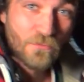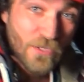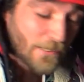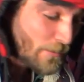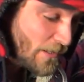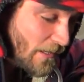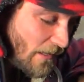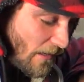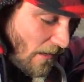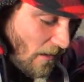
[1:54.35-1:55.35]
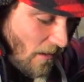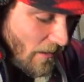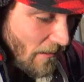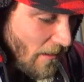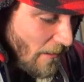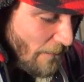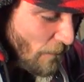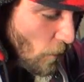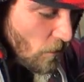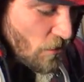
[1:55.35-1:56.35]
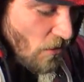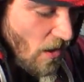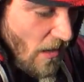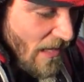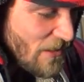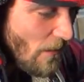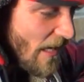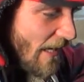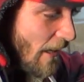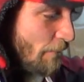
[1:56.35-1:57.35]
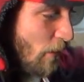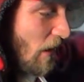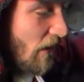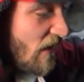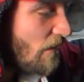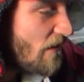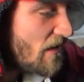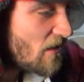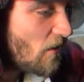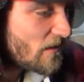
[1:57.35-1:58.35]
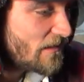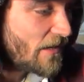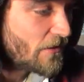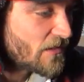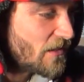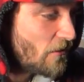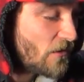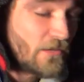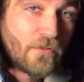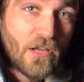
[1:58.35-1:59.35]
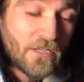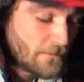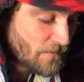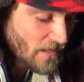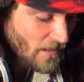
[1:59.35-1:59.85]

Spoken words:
a rib on full draw. That's why I unplug some of these alternators and only run